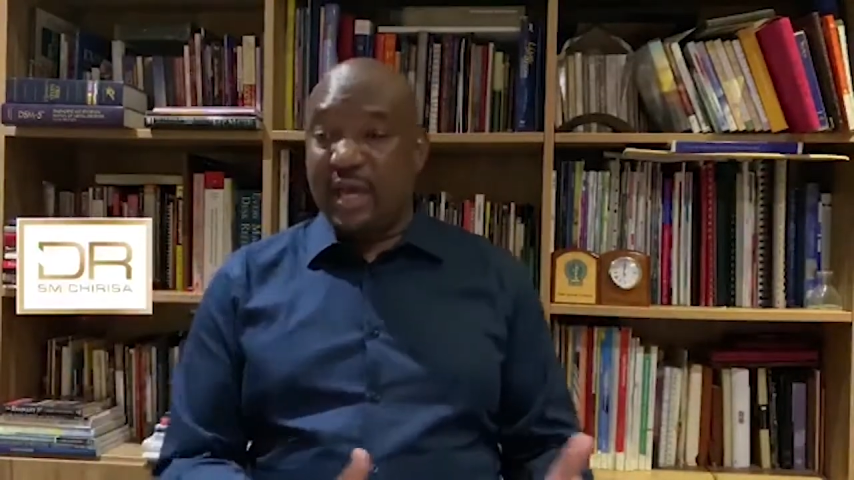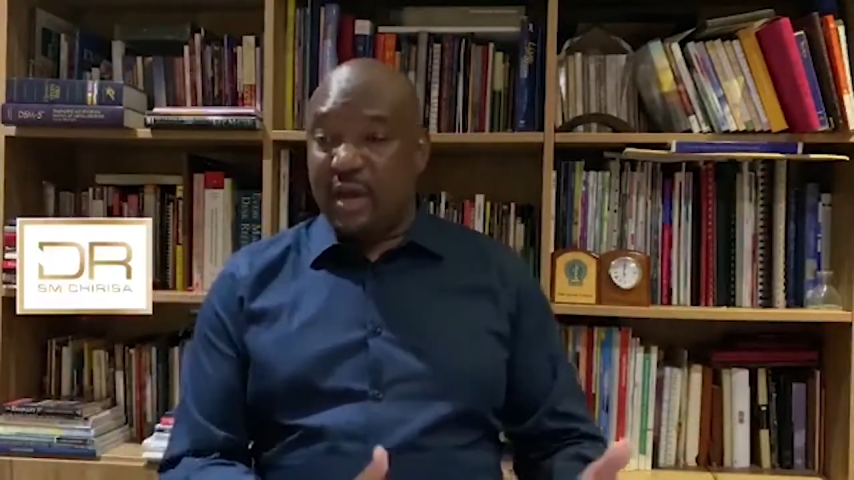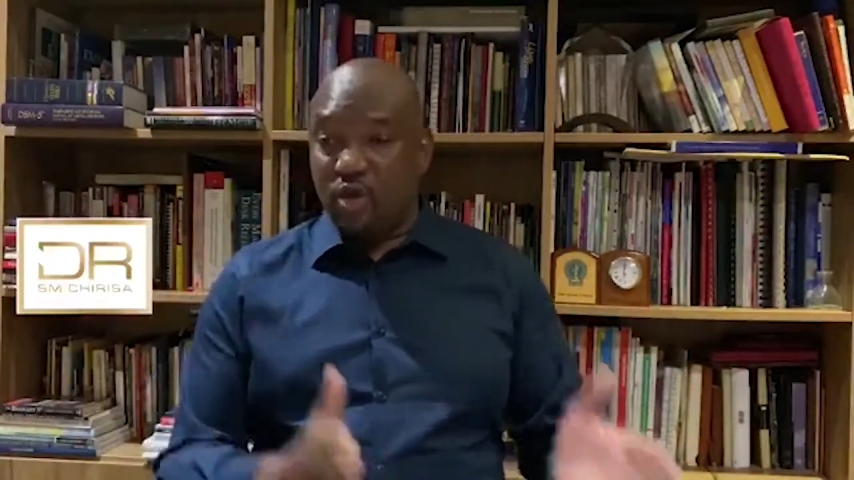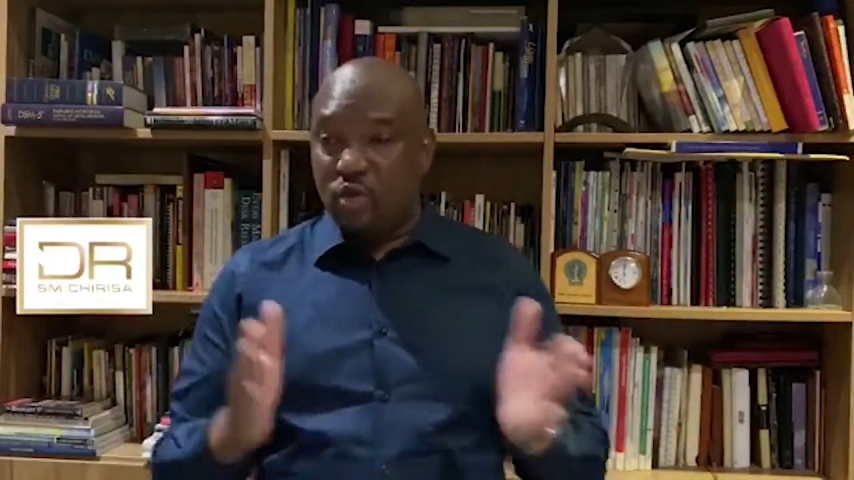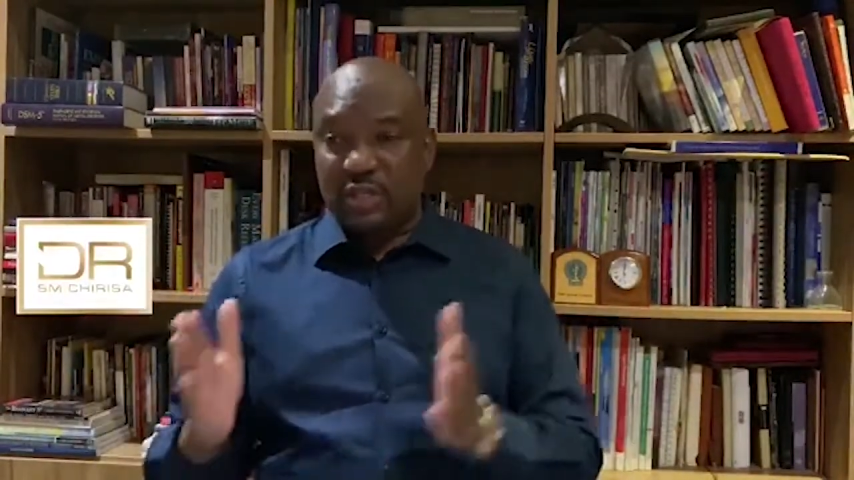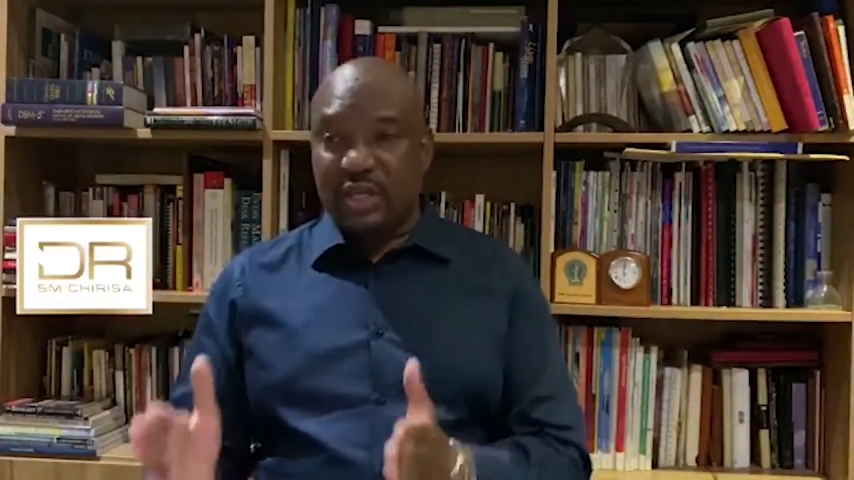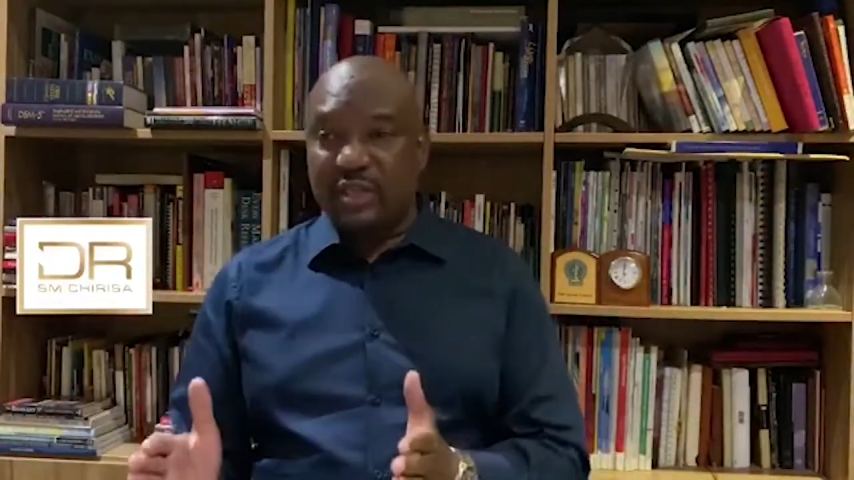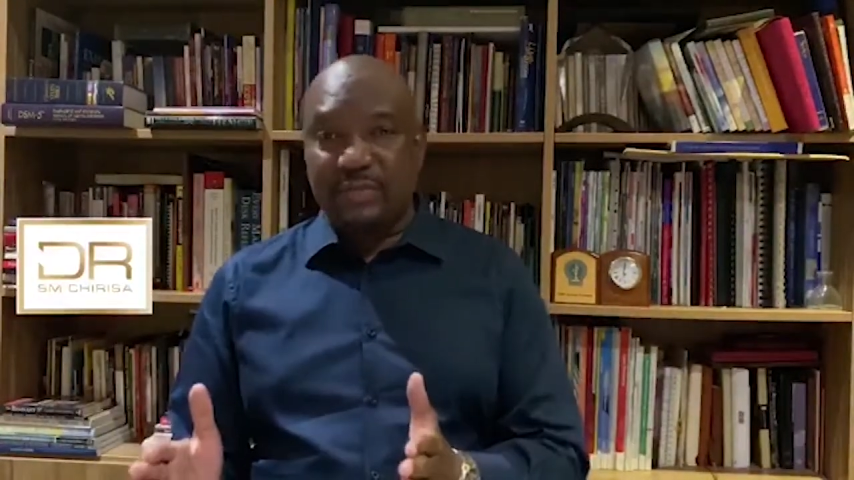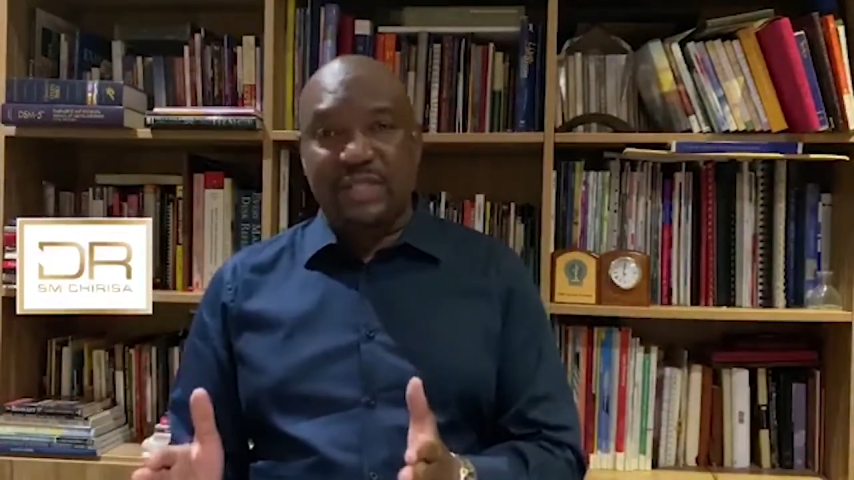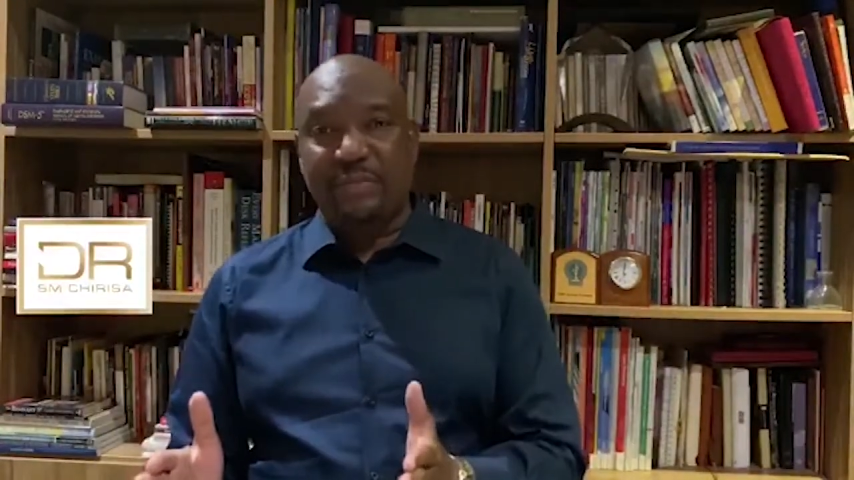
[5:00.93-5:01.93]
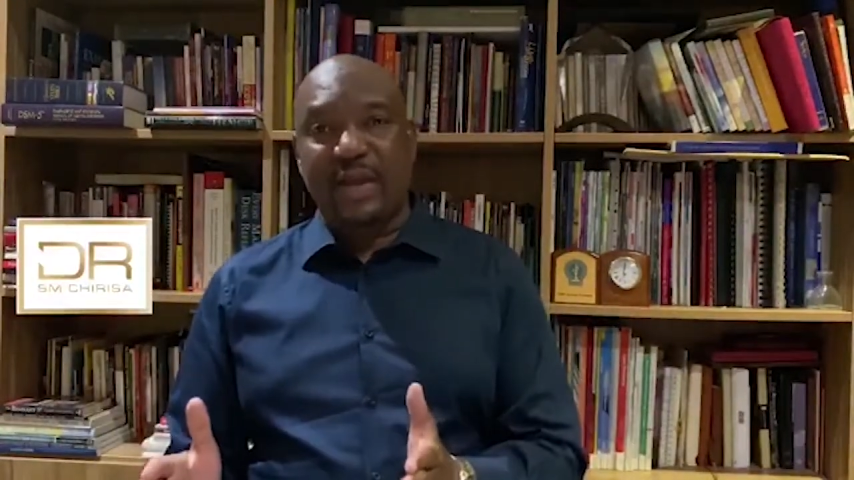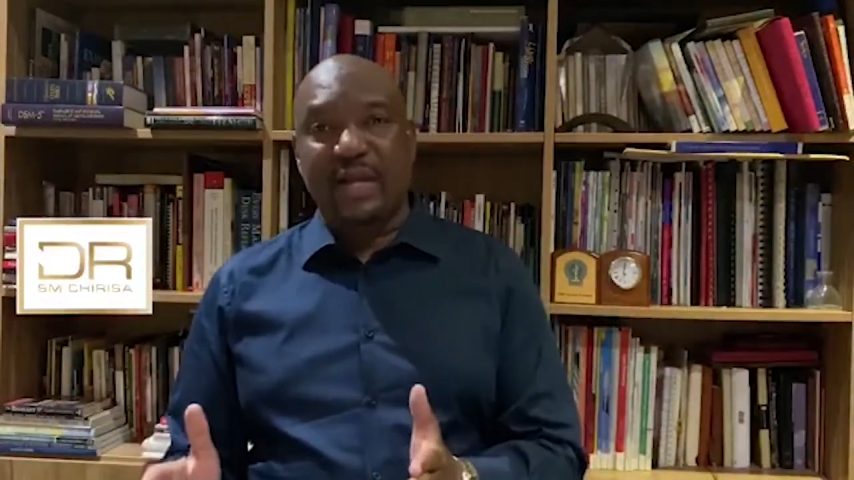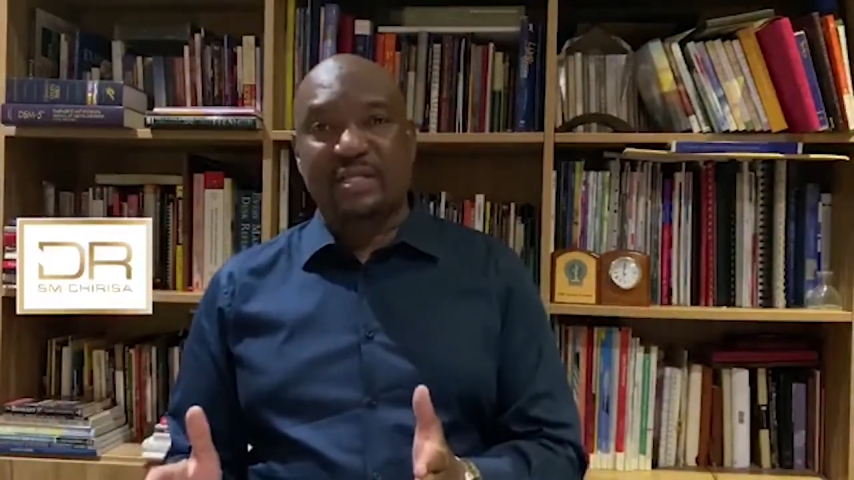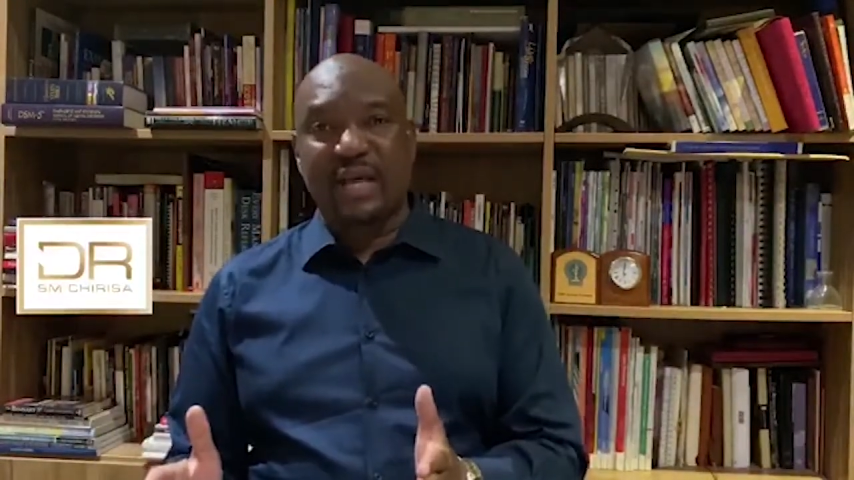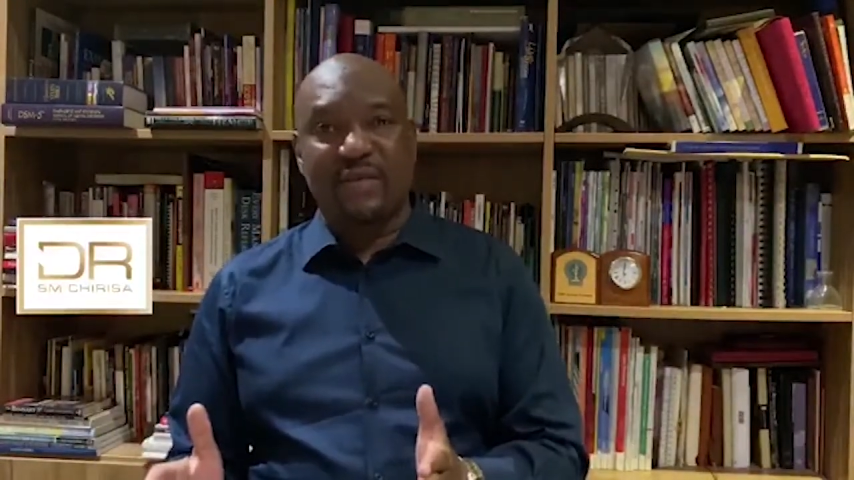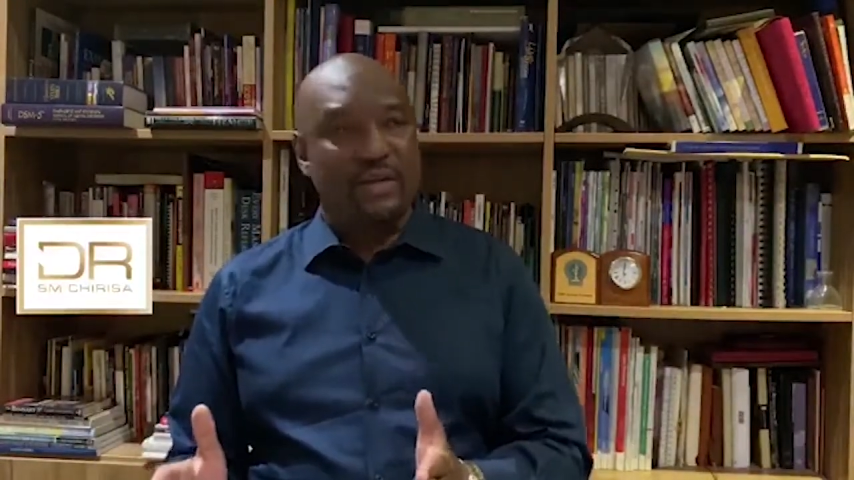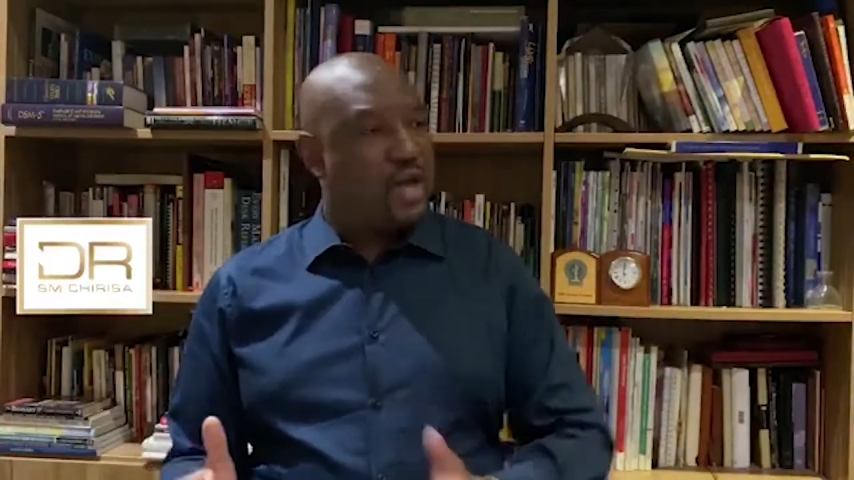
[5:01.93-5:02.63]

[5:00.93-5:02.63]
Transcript: you see them sleeping at 7.